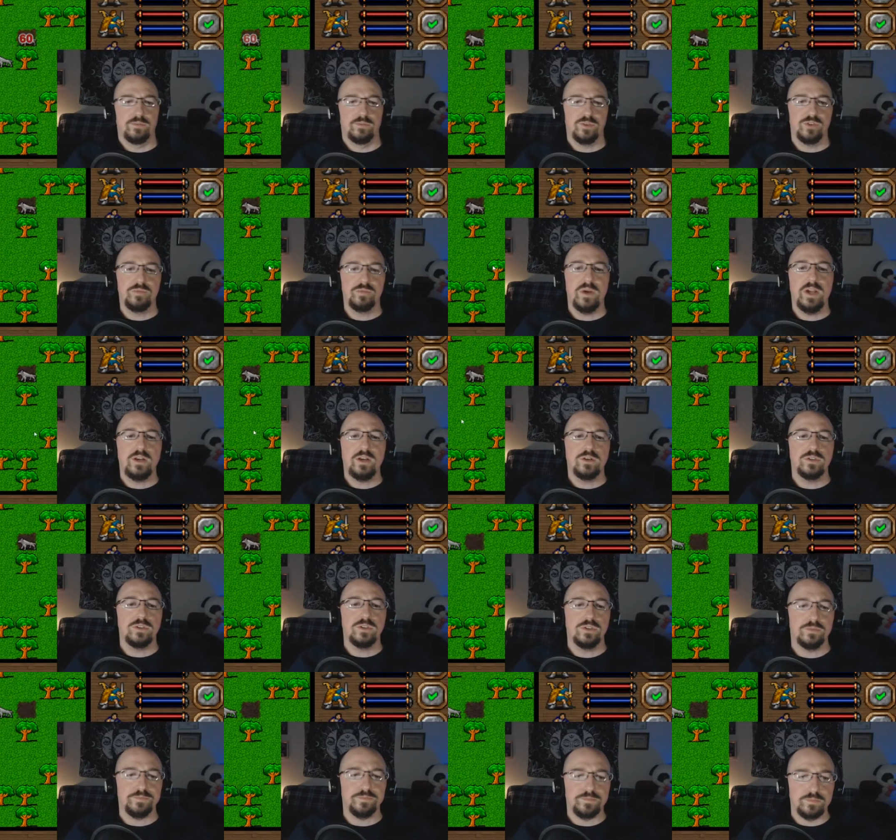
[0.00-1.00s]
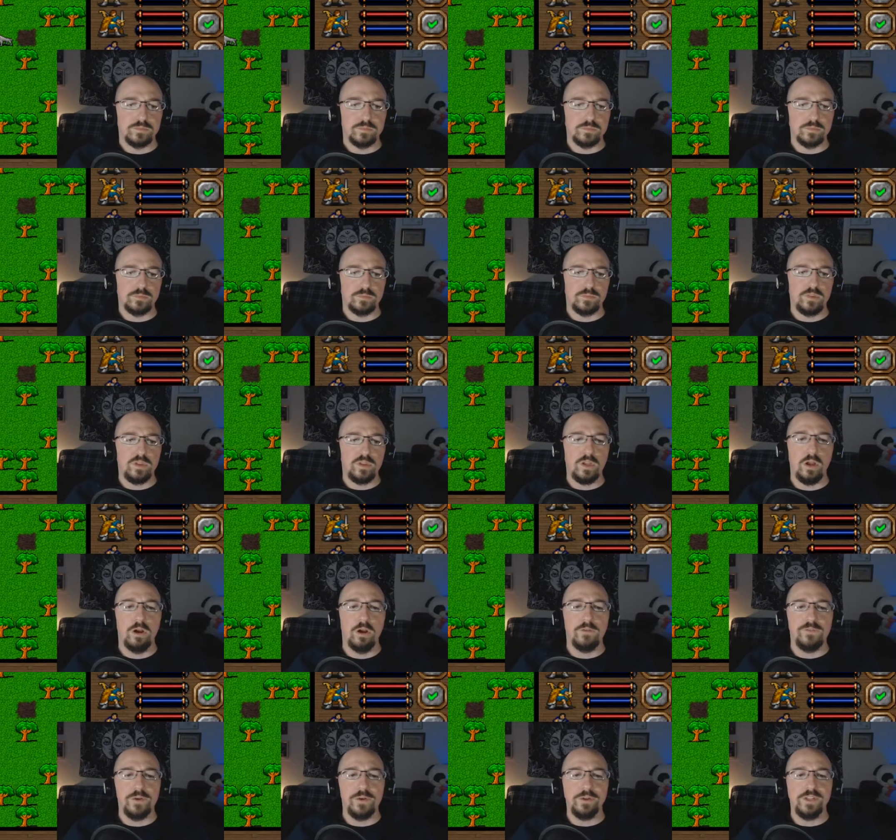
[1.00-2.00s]
The spiders are
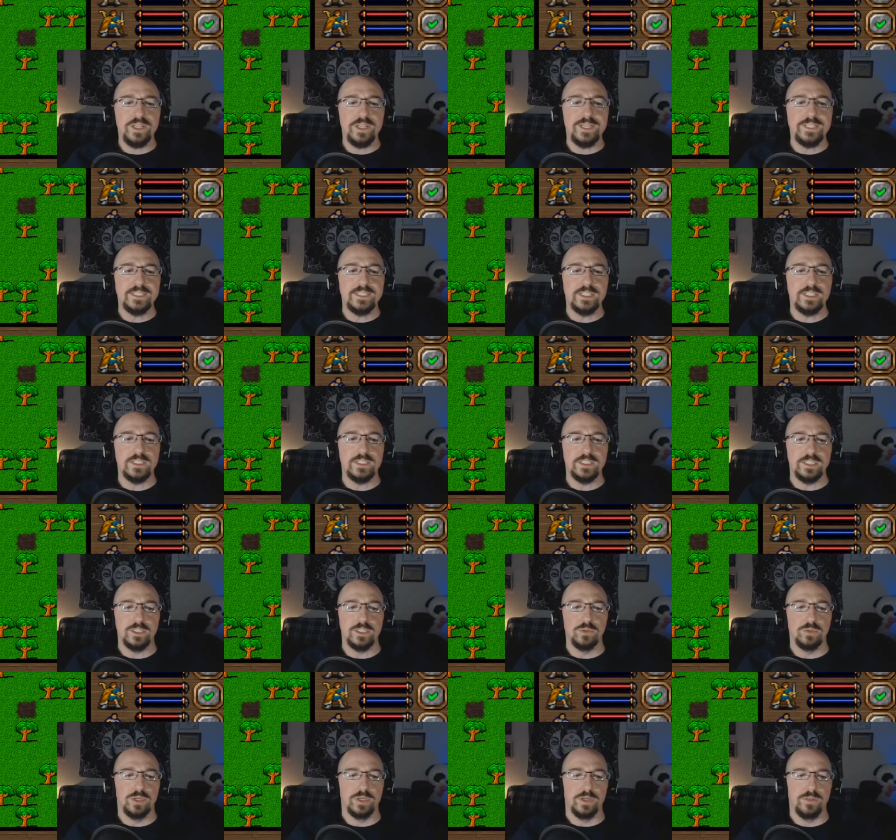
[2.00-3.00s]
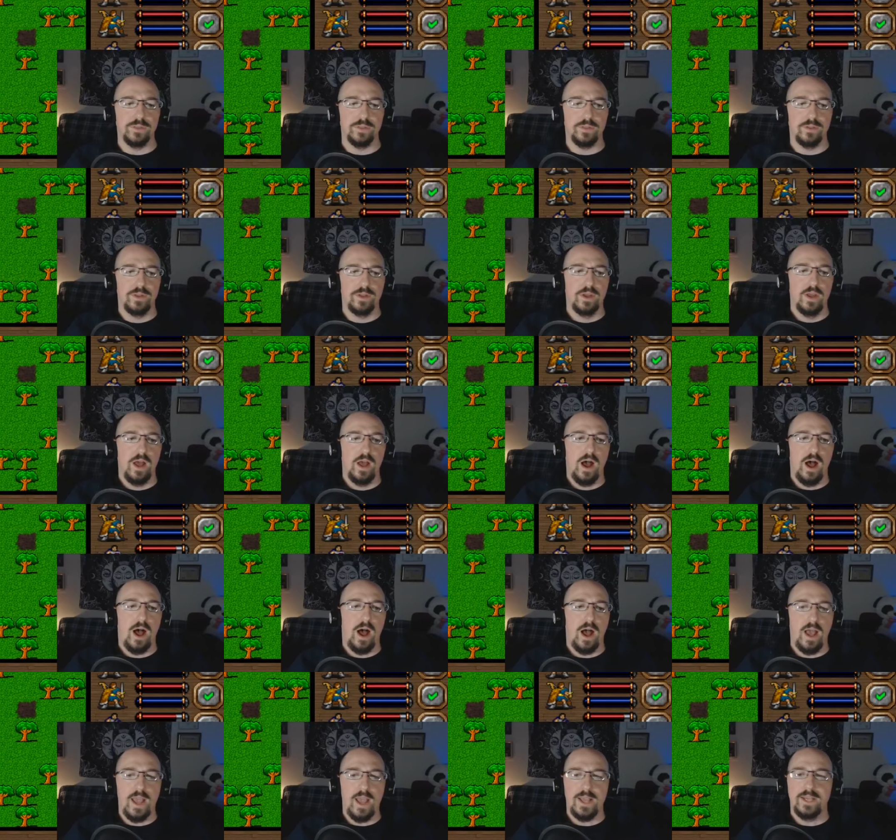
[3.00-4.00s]
fairly easy to deal with
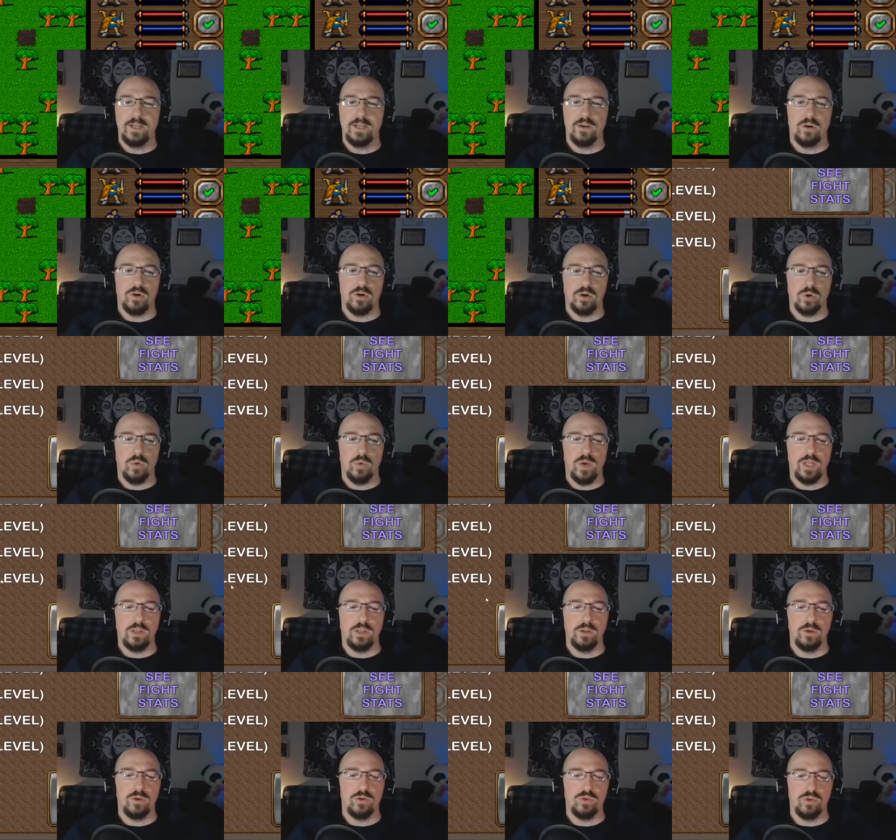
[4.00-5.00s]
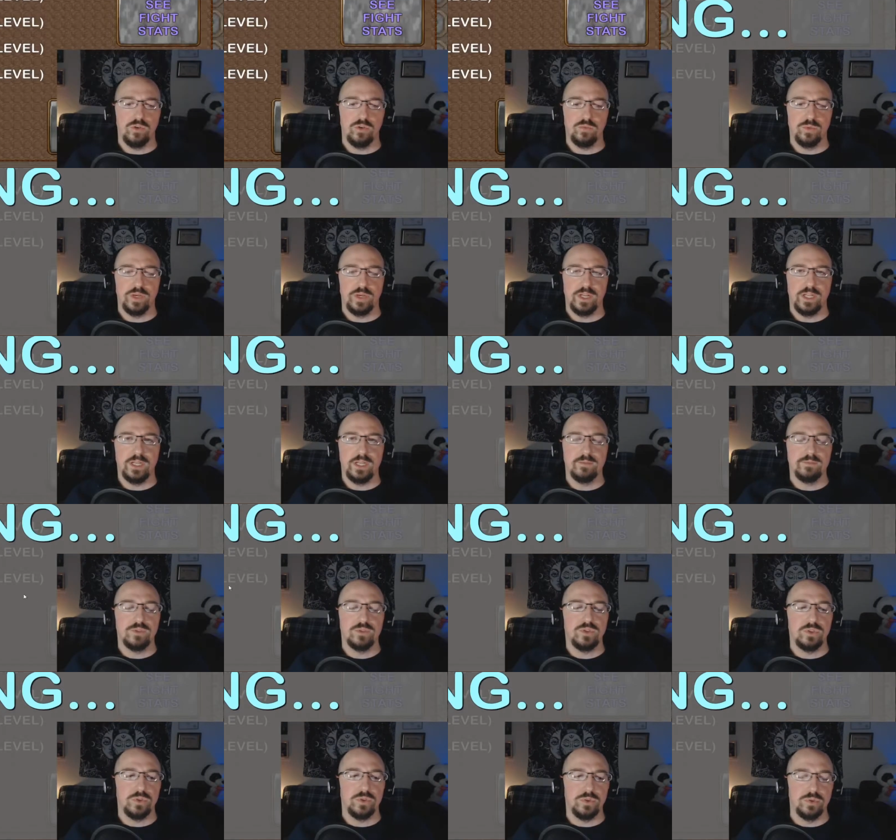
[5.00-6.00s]
and are quite lucrative when it comes
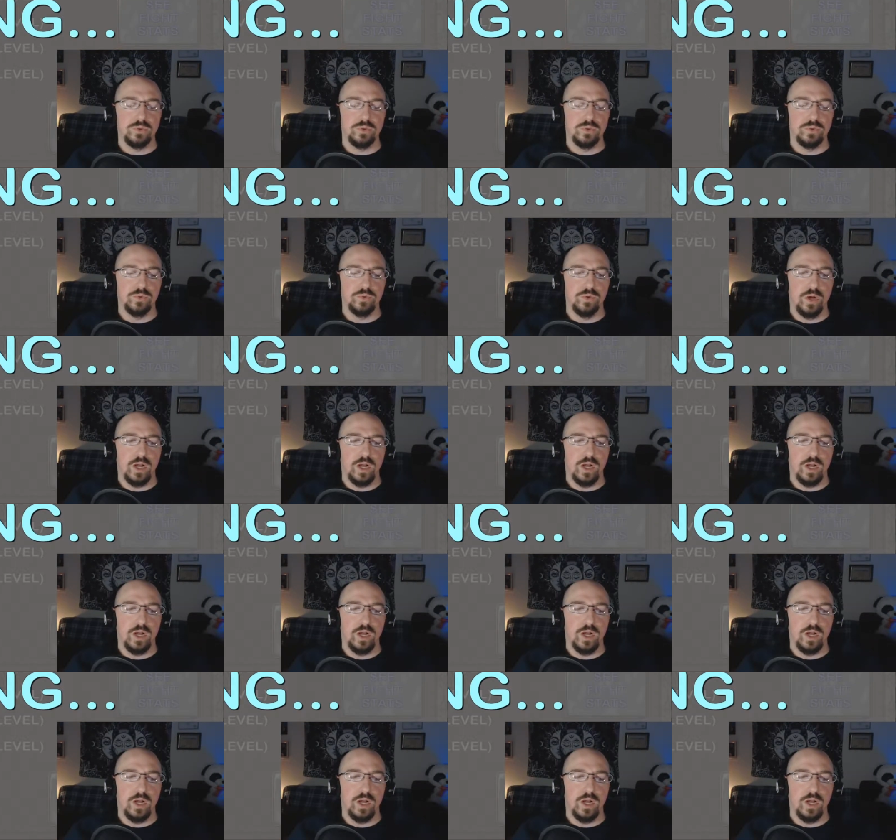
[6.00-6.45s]
to